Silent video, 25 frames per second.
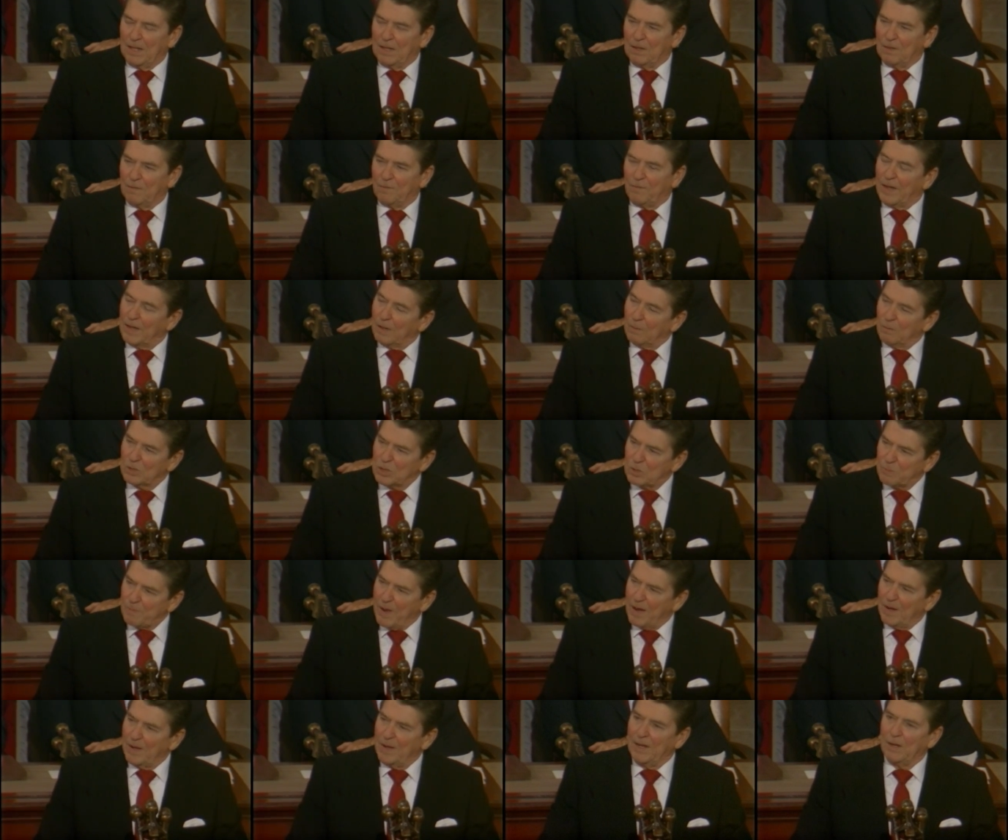Federal
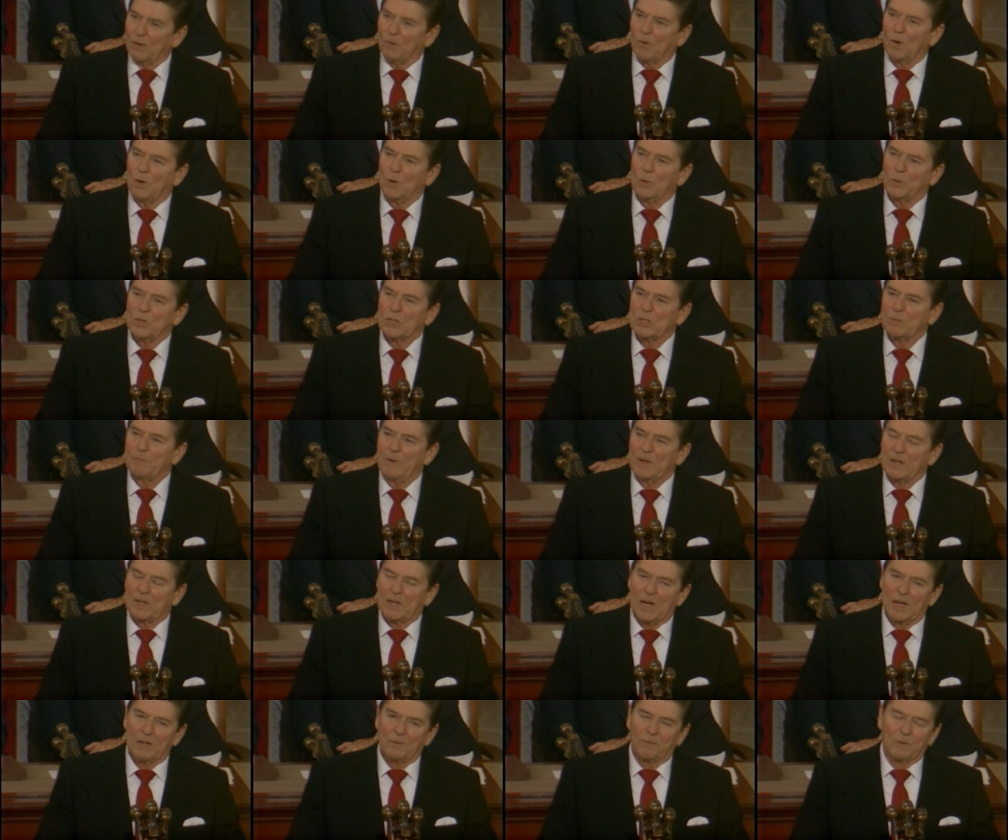spending growth has
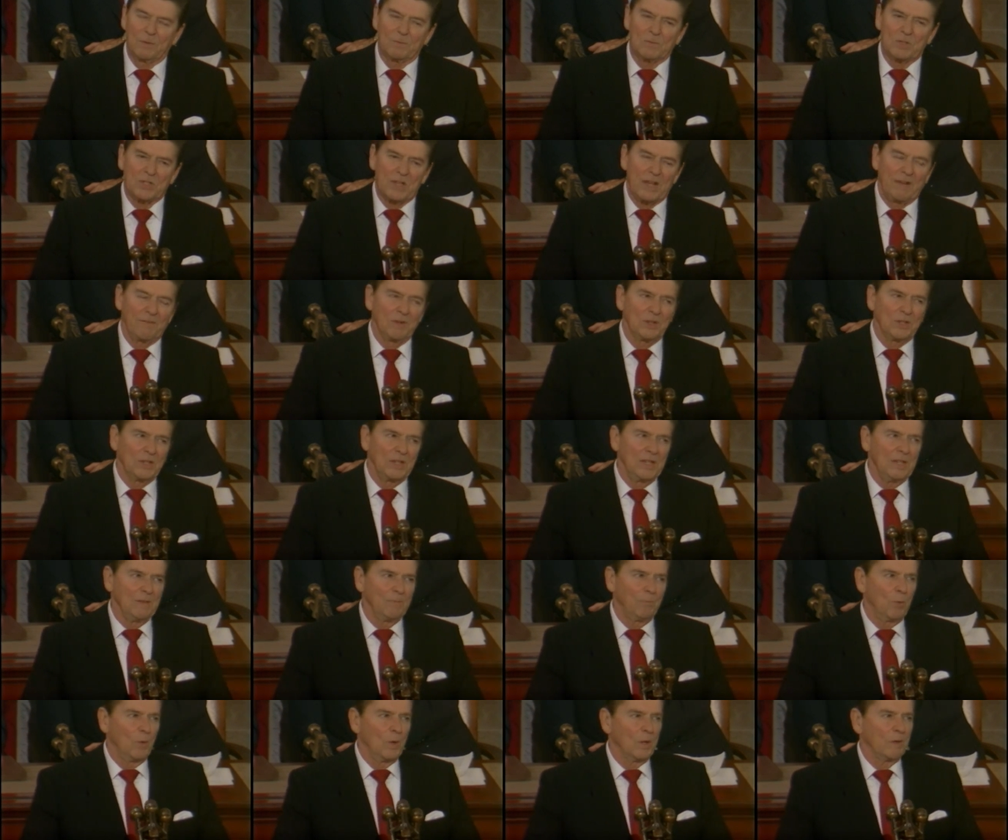been cut from 17.4%
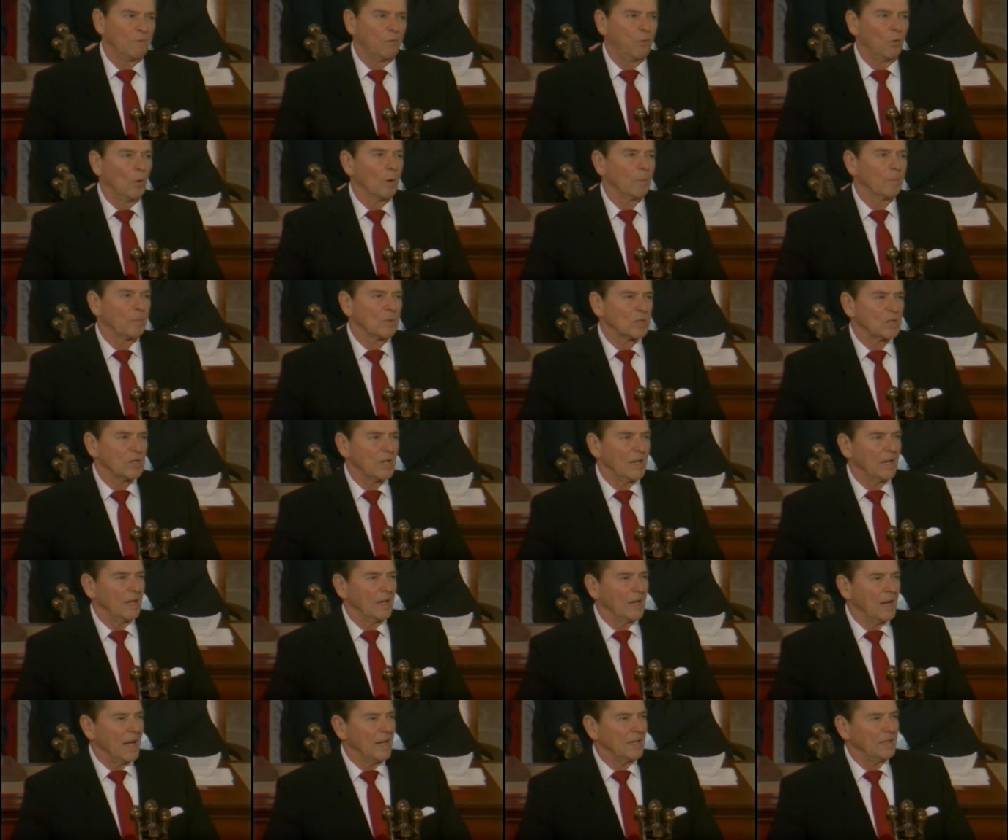in
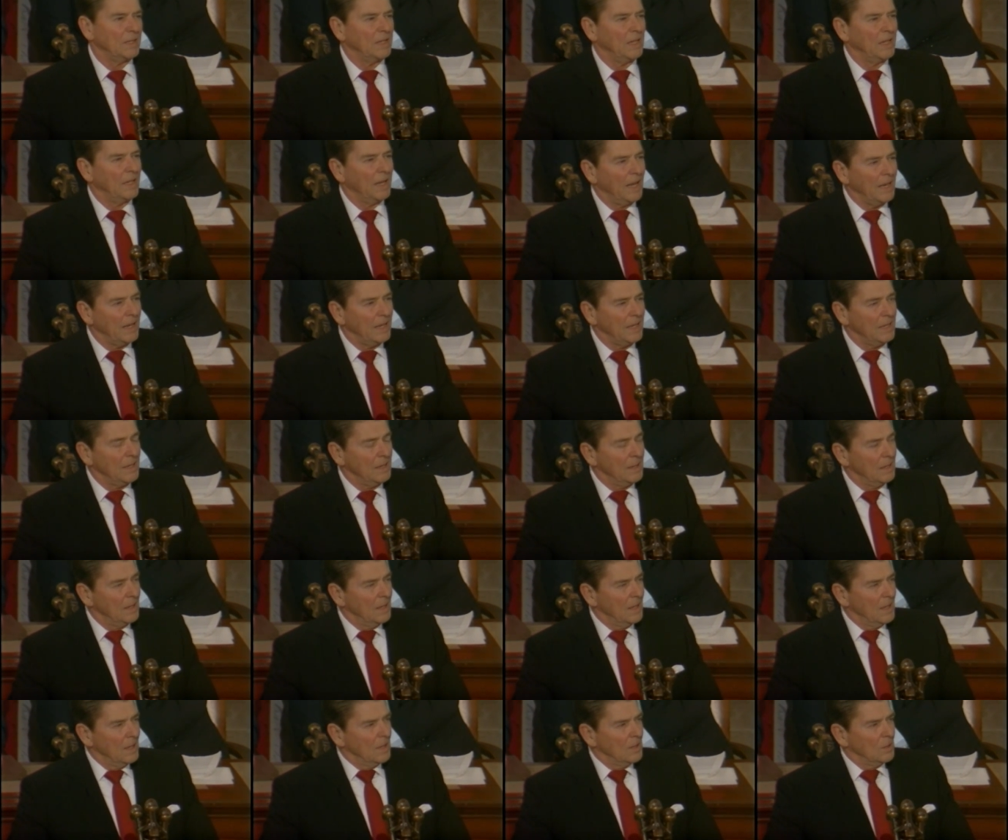
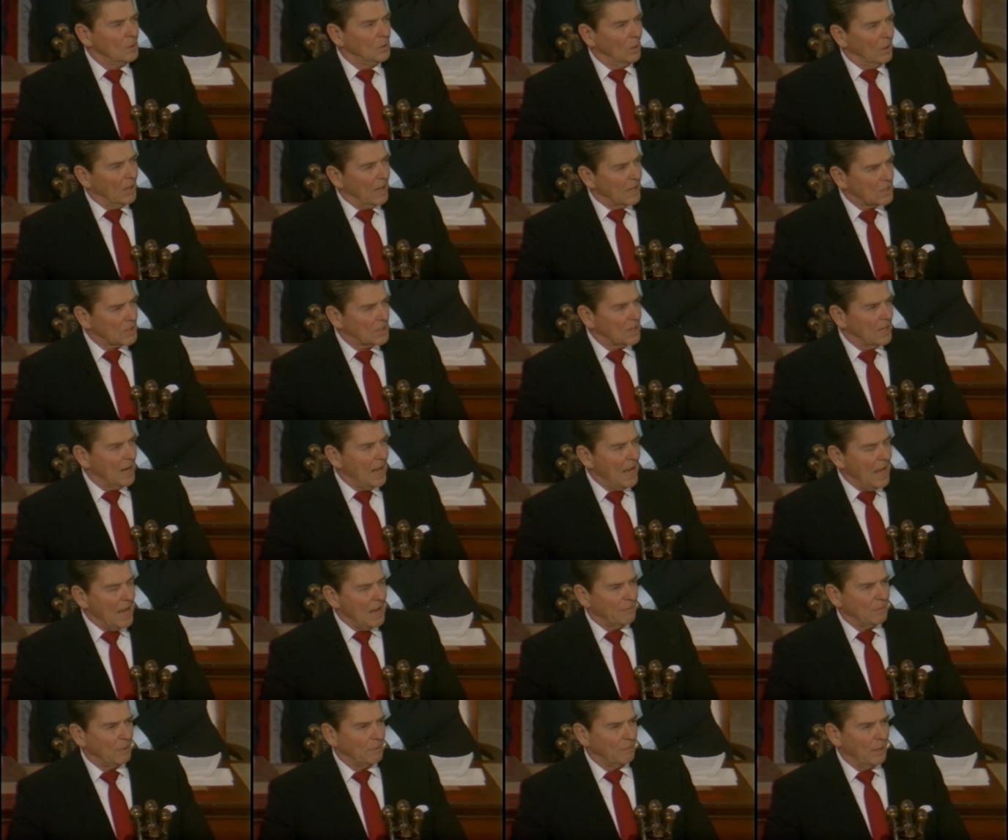1980 to less than
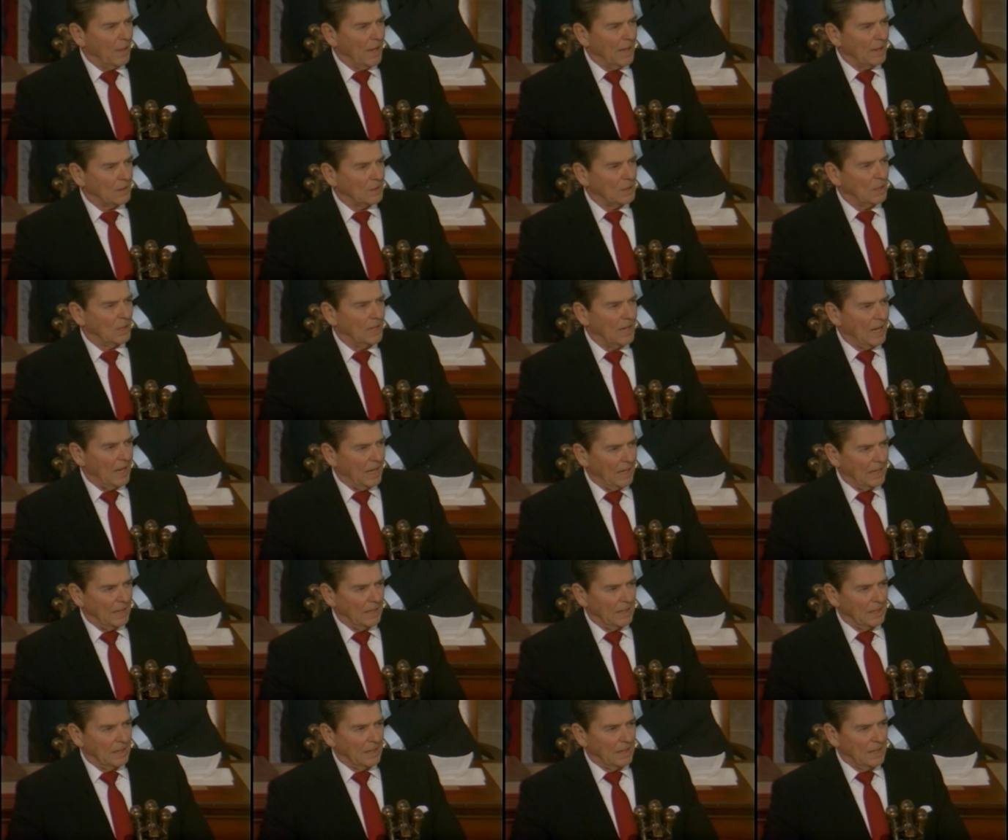half of that
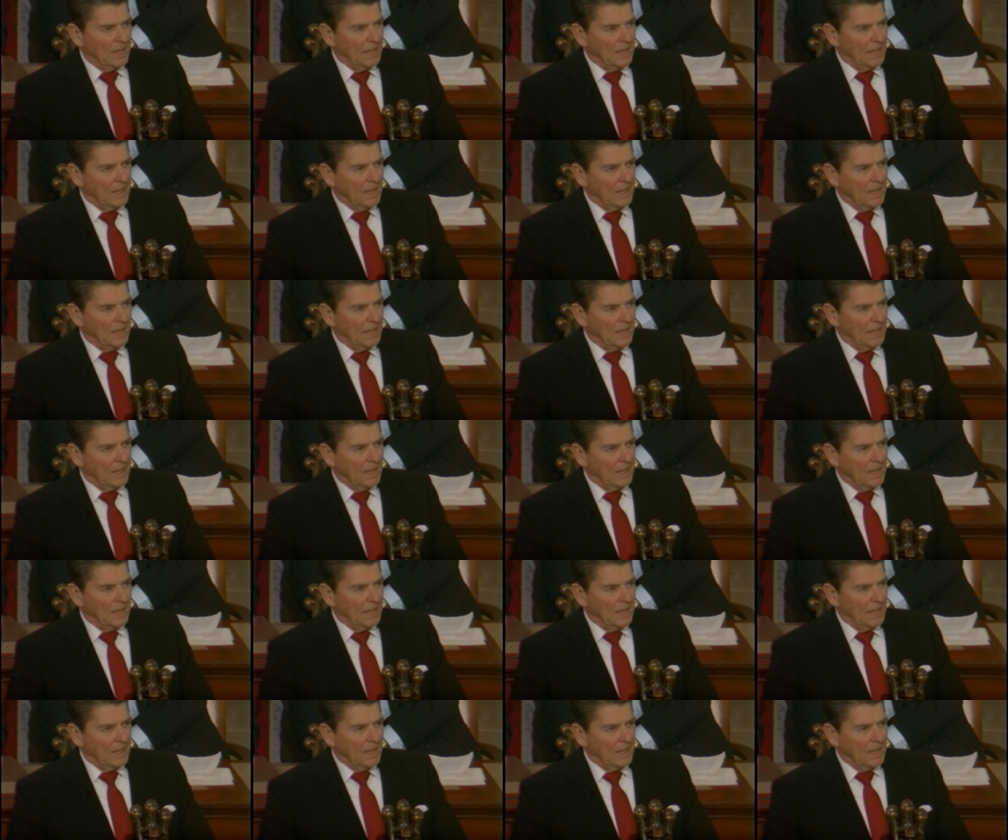today,